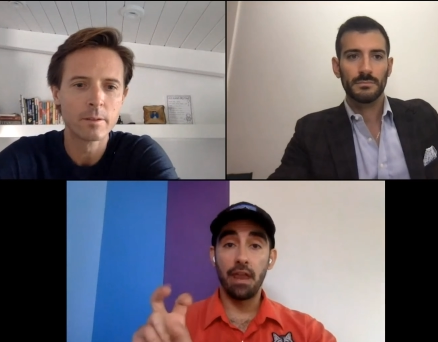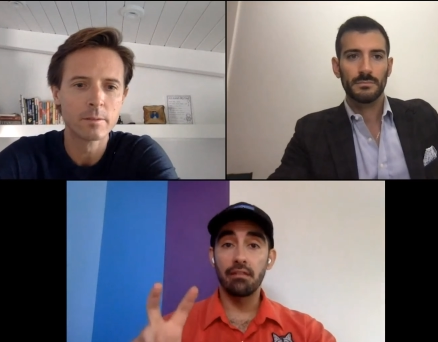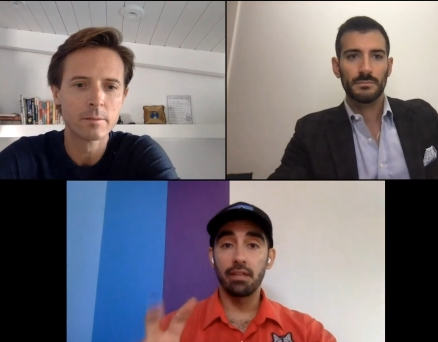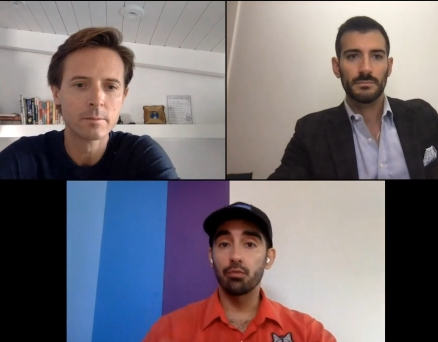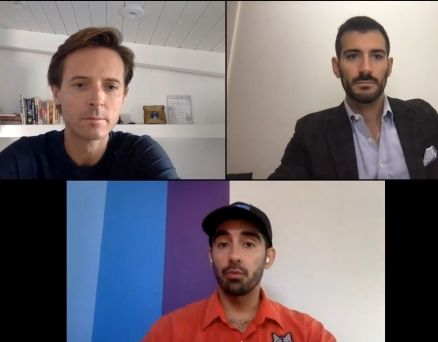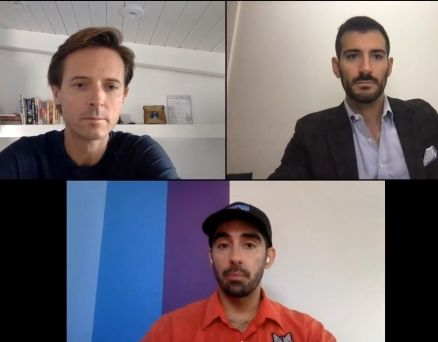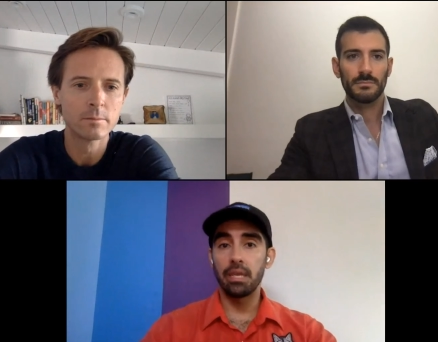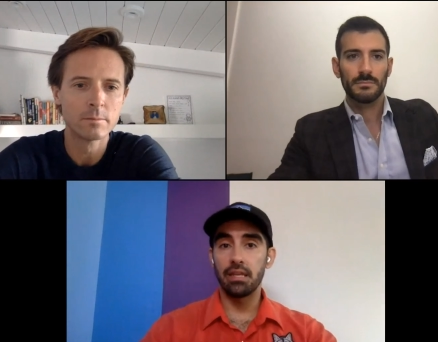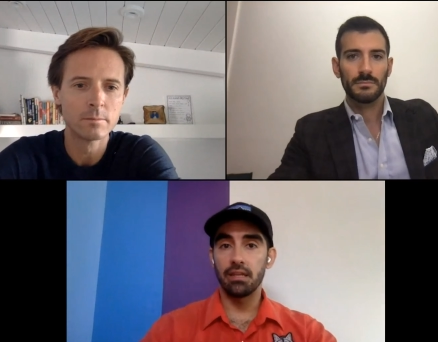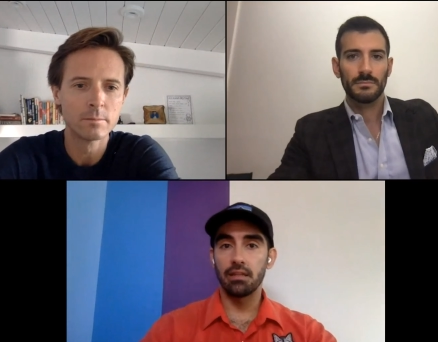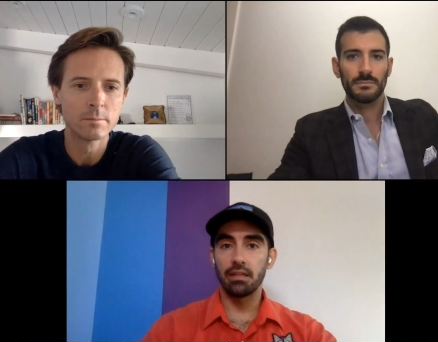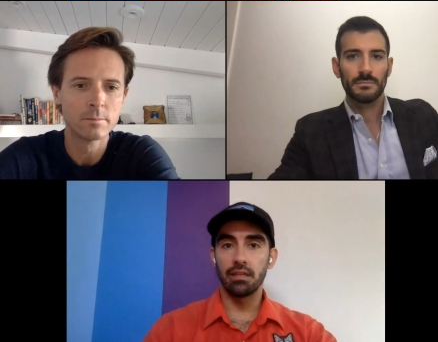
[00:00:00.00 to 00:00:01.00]
Speaker 1: failing
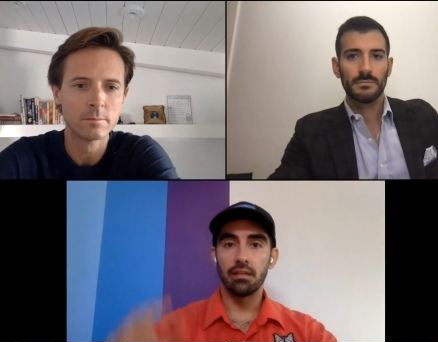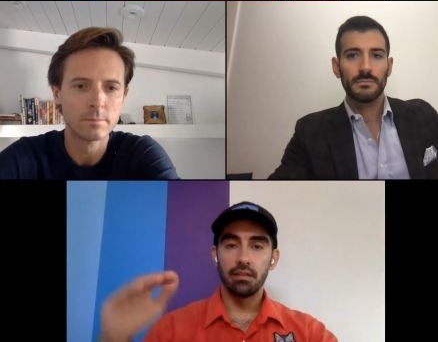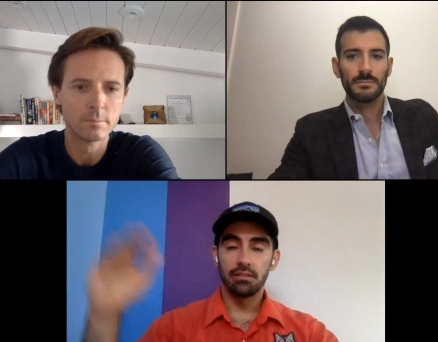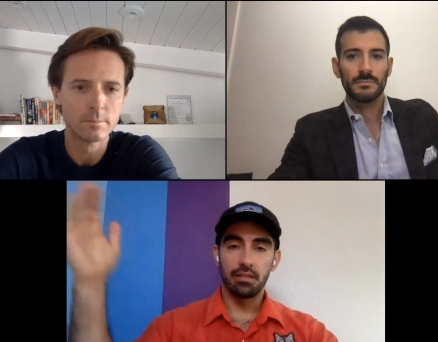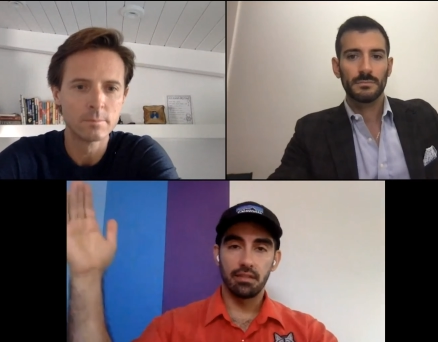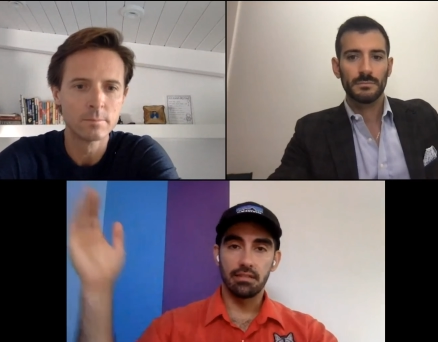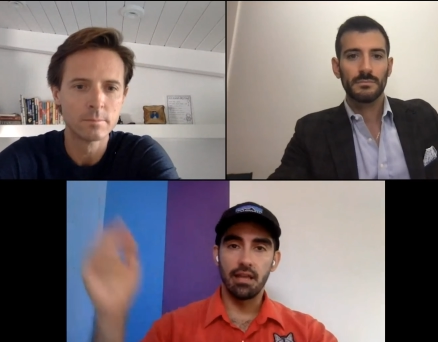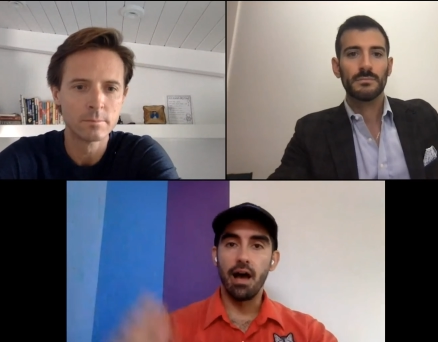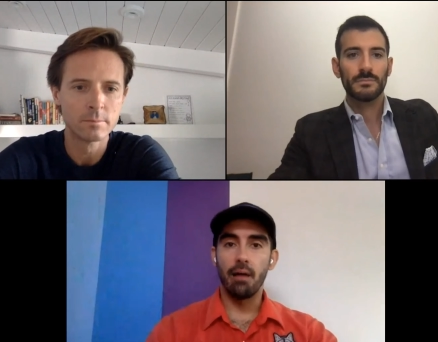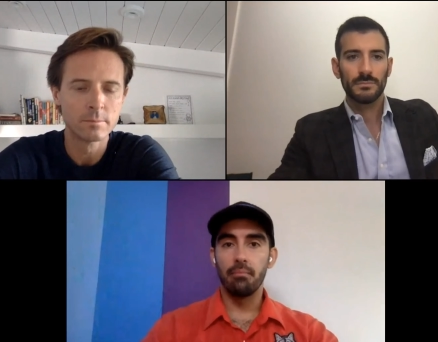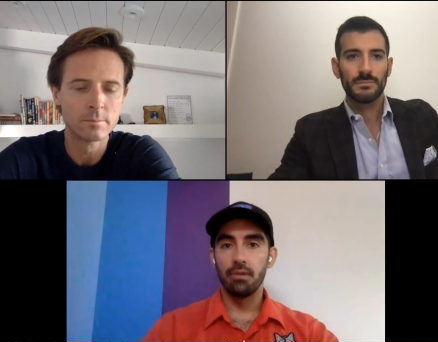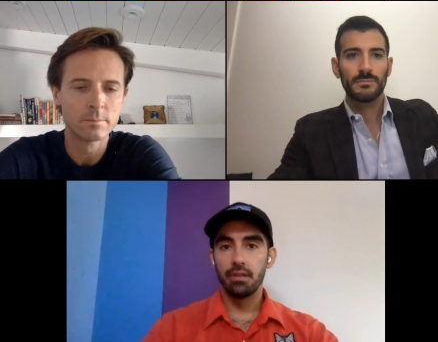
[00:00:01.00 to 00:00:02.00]
repeatedly to
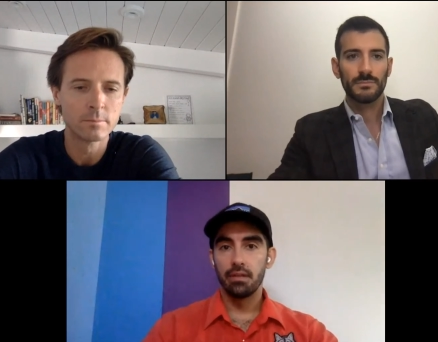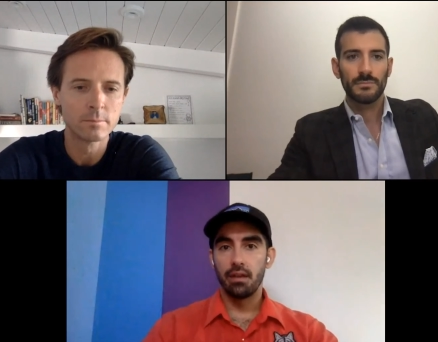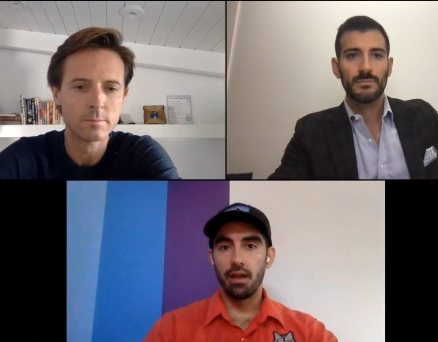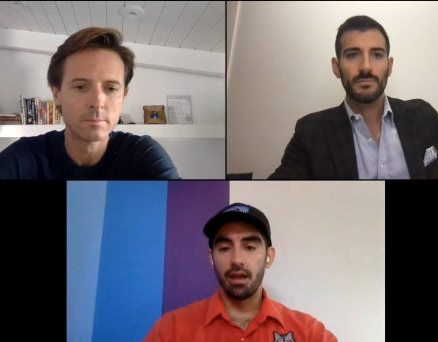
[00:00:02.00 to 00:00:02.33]
the top